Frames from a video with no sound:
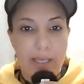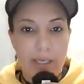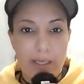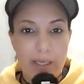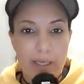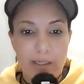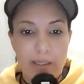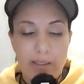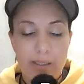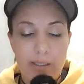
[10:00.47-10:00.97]
in
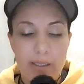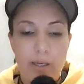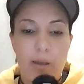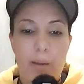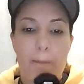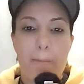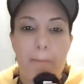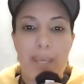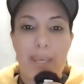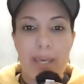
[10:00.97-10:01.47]
it
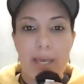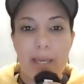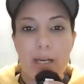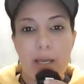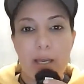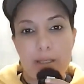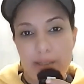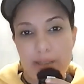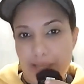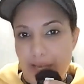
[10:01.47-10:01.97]
may
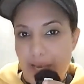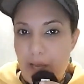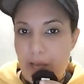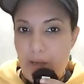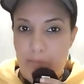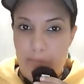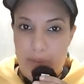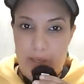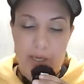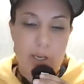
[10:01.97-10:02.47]
get a
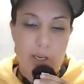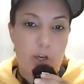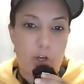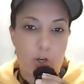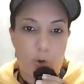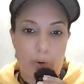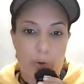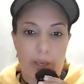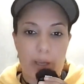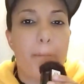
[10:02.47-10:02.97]
tad bit
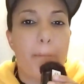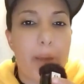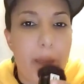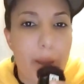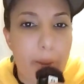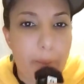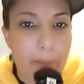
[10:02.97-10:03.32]
annoying.